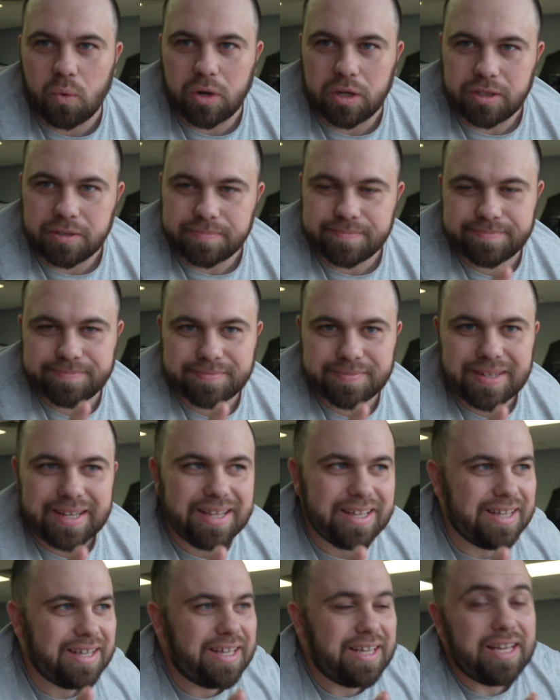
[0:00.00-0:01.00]
one.
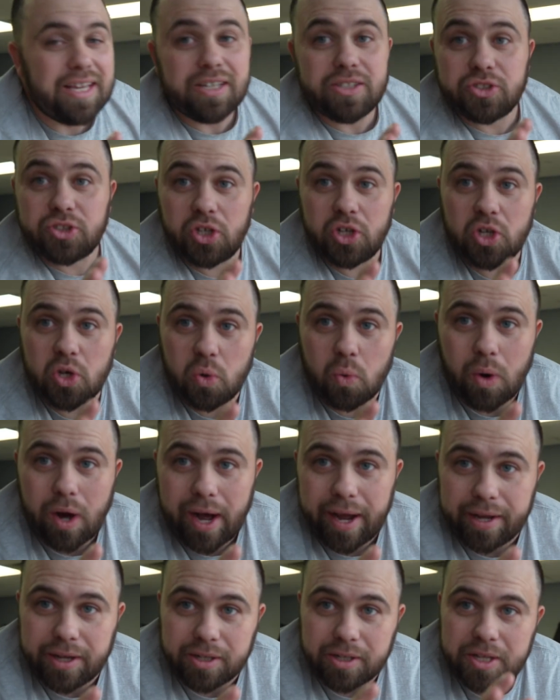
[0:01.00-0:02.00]
Took a
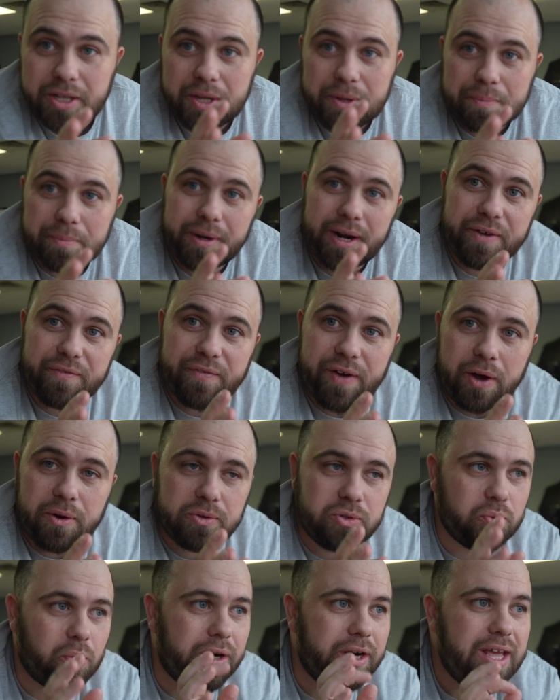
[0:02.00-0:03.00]
while, but I
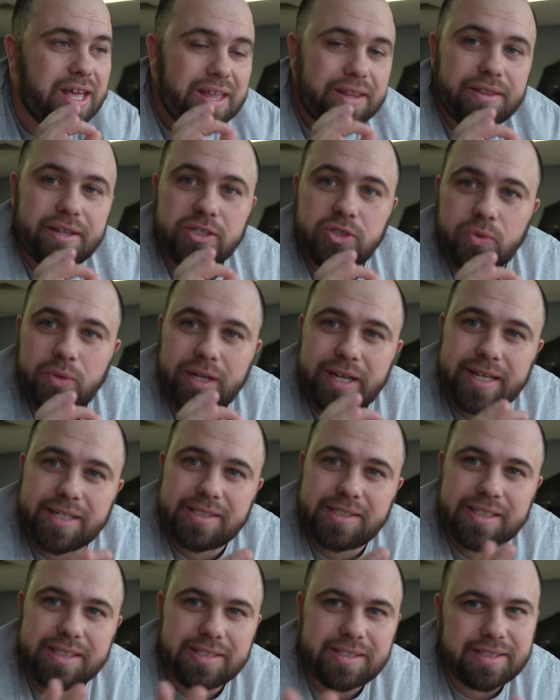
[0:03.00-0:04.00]
found one. This one
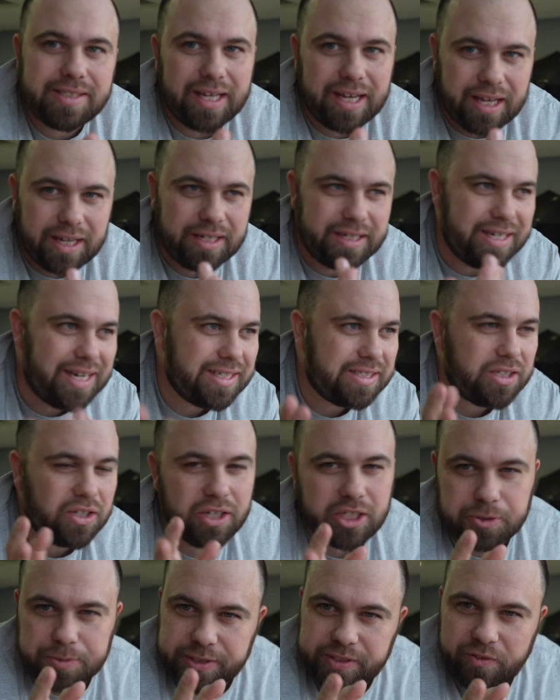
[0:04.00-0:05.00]
isn't
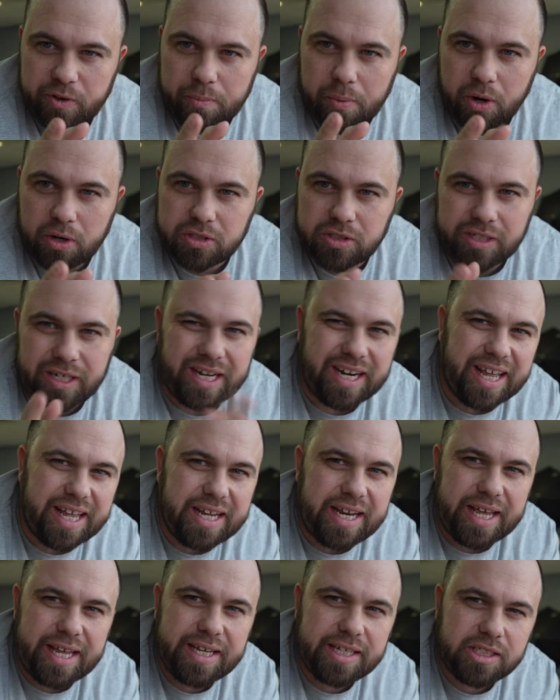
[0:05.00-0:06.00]
necessarily a specific person.
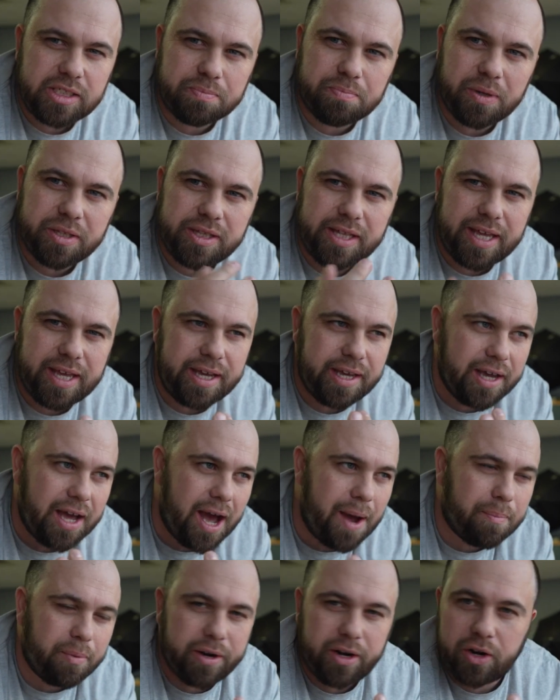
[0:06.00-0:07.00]
It is, but they
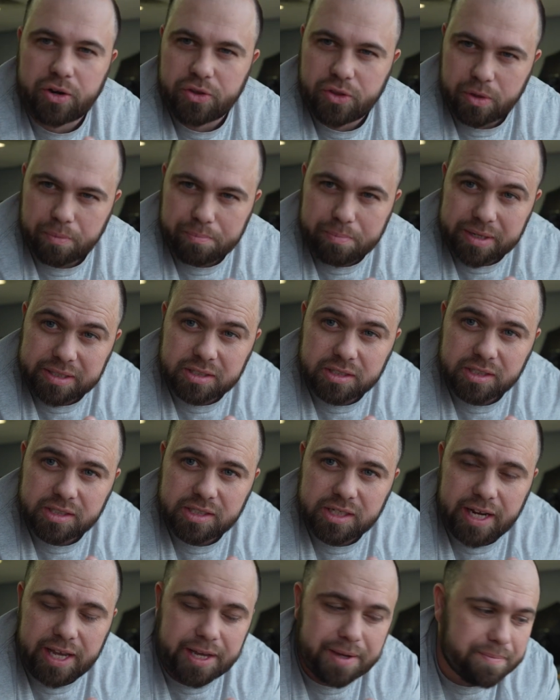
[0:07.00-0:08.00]
operate under their business
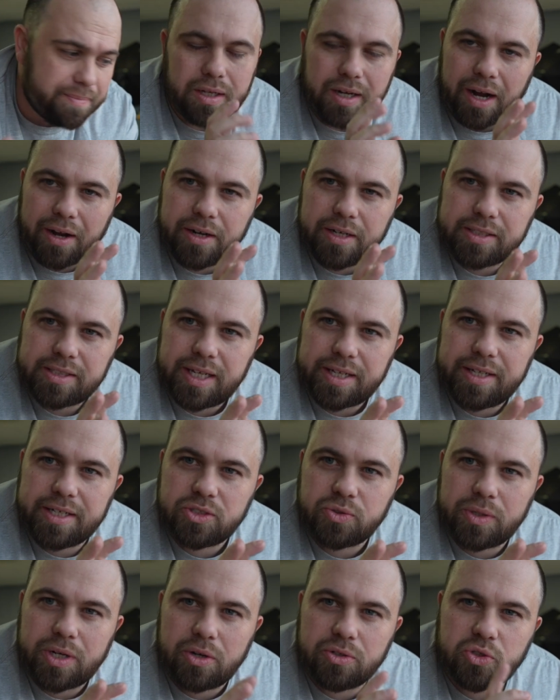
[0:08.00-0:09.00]
name. I'm going to send
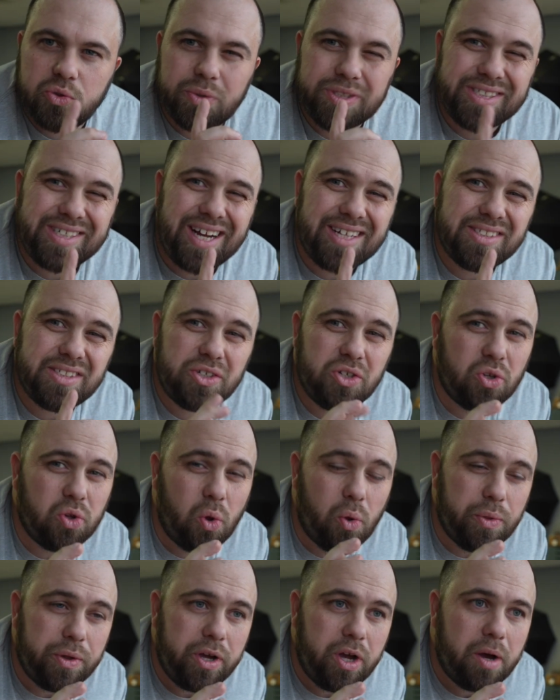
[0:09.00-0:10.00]
this one out to Wisconsin
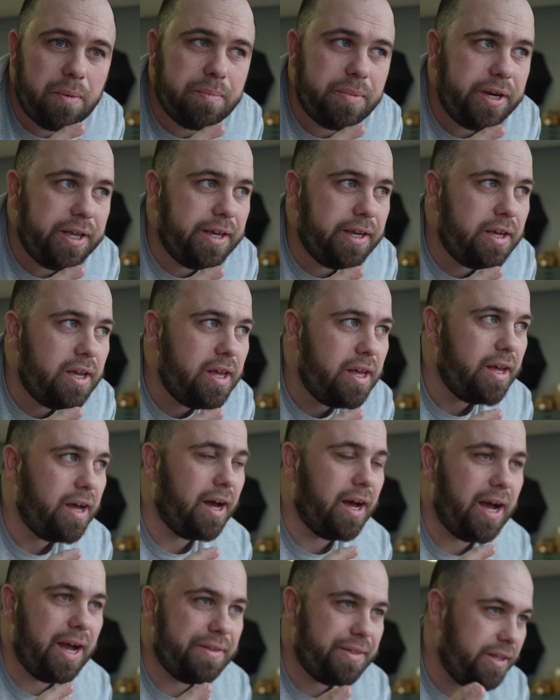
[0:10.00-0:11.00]
Clothing Company.
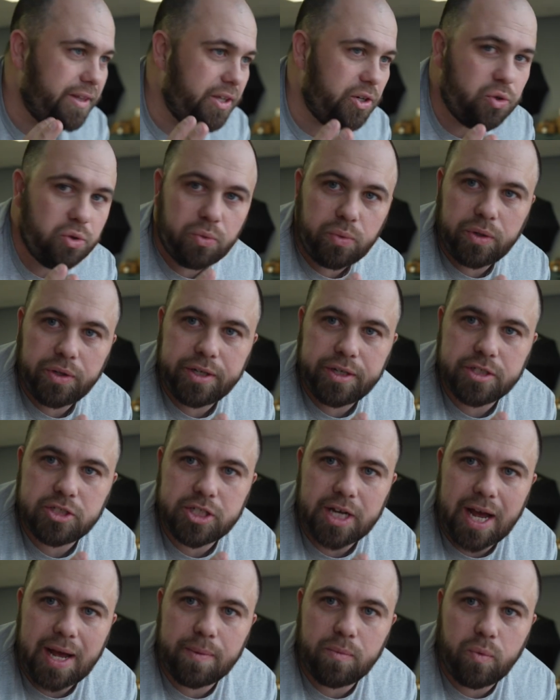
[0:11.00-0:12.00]
I think they do a really good
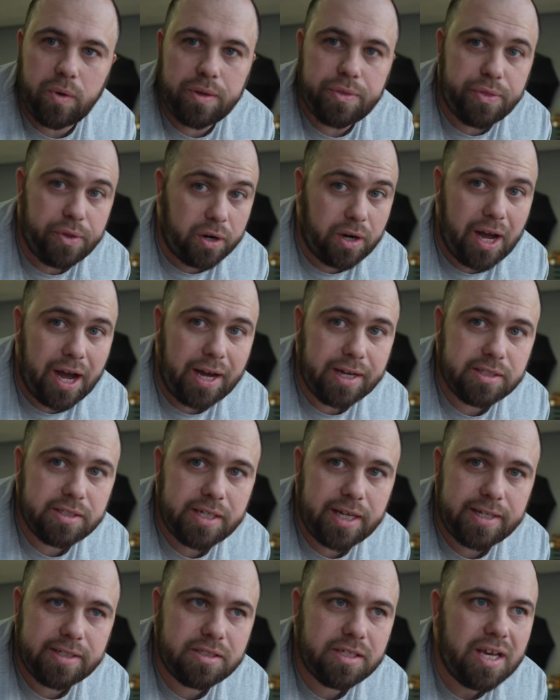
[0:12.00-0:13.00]
job with their
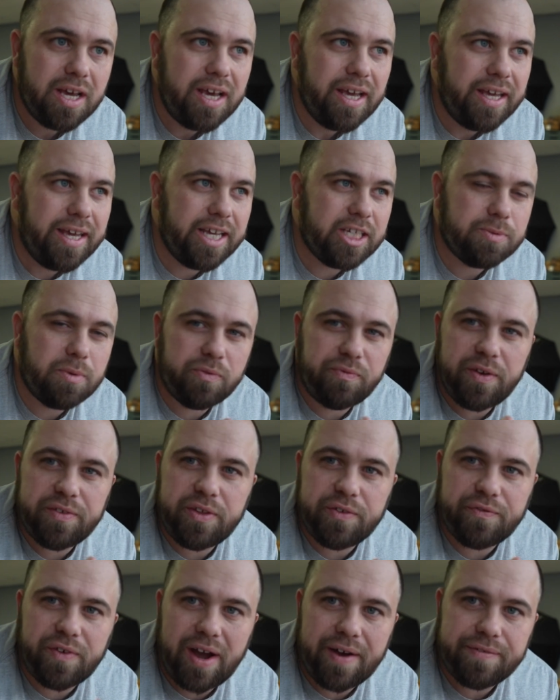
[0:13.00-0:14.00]
content. He has about
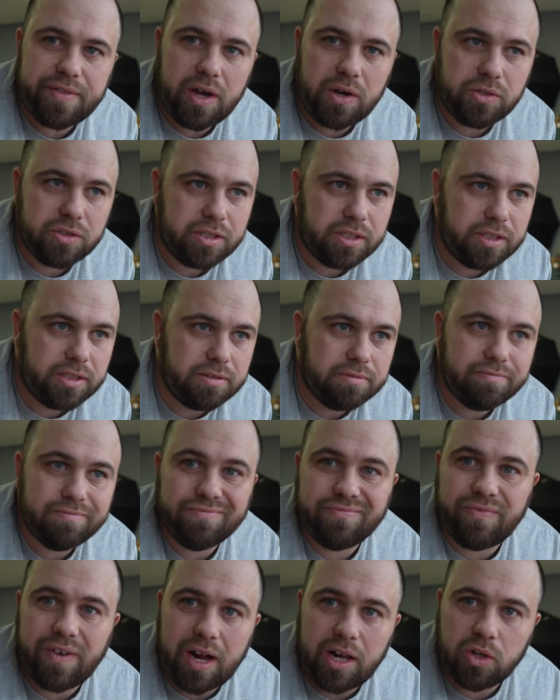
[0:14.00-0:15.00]
55,000
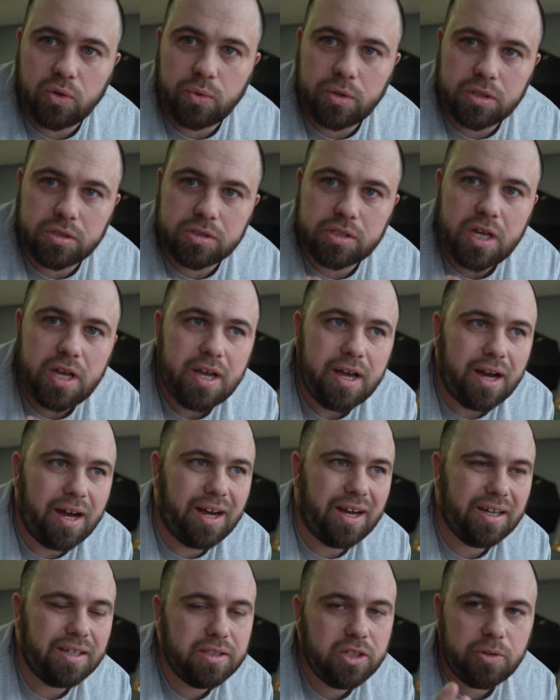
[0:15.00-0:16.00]
followers,
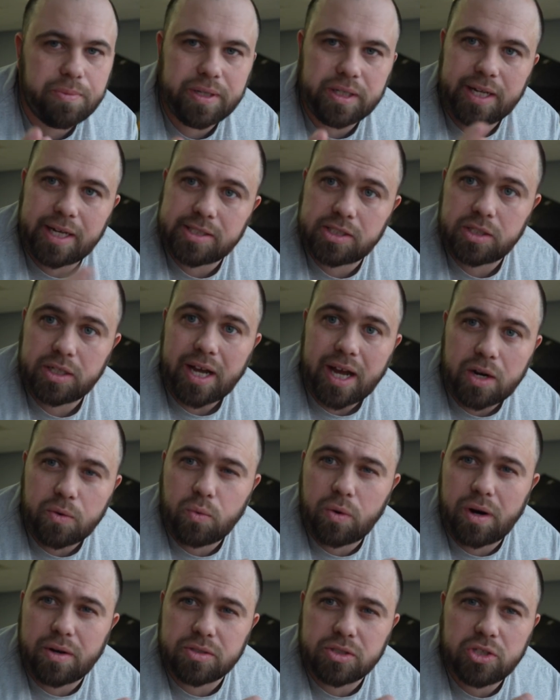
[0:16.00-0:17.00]
a little bit less than kind of
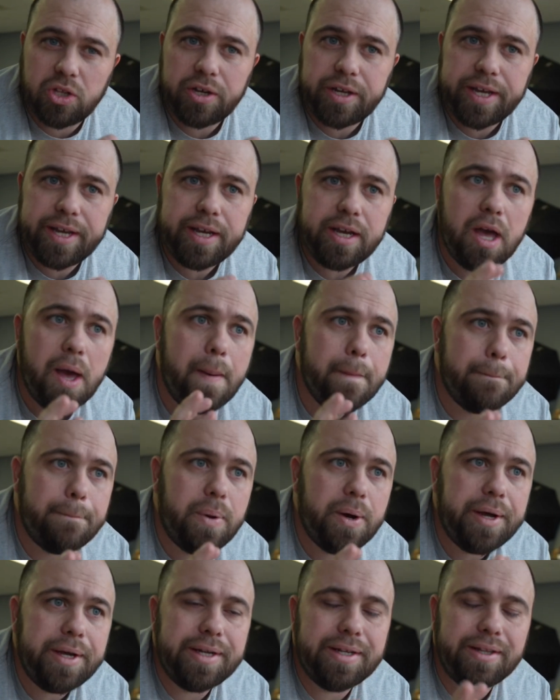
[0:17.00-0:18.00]
where I was looking,
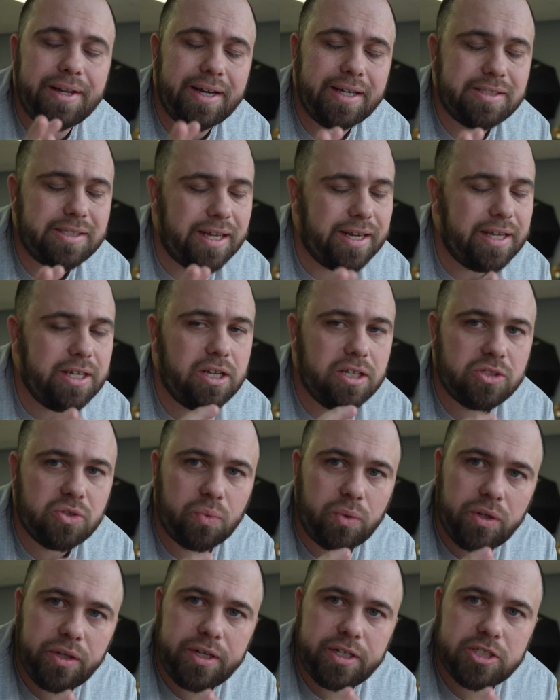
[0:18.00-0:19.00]
but like I said, he does a
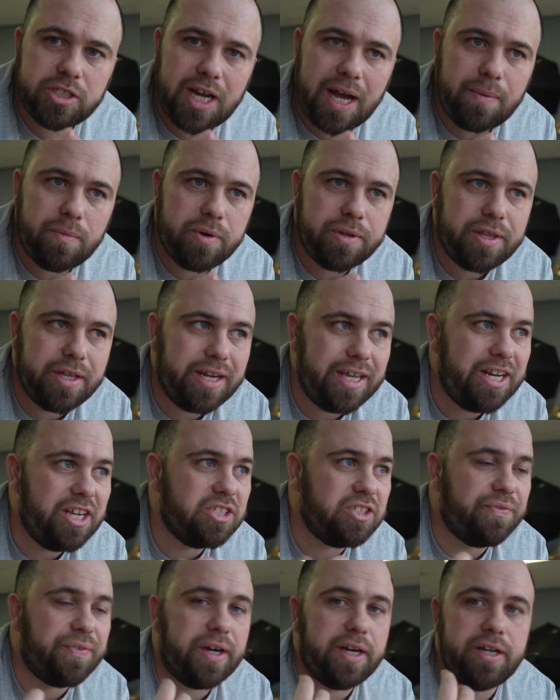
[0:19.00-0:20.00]
really good job with it. He
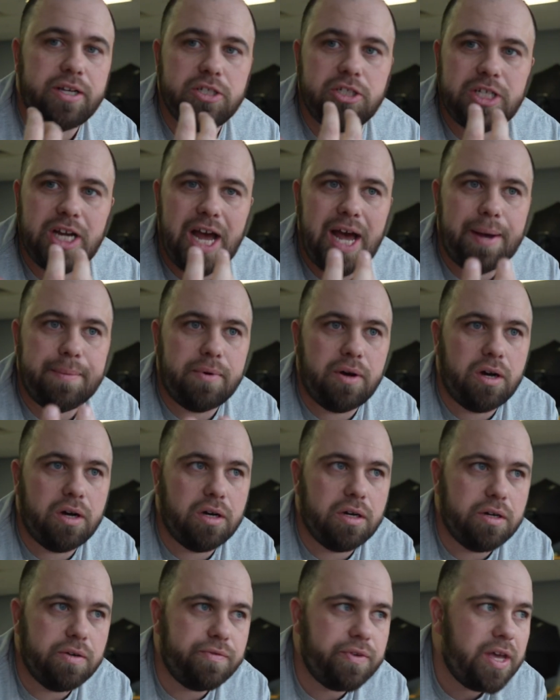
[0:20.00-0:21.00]
does a very good job
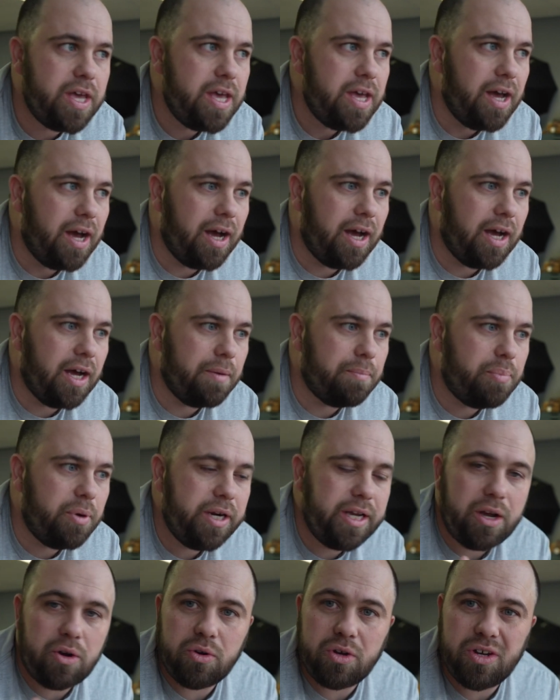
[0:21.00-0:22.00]
of
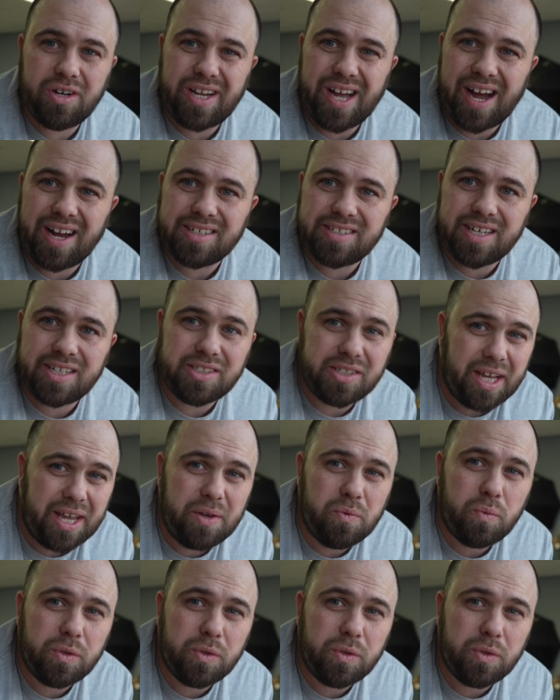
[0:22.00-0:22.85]
putting out good content in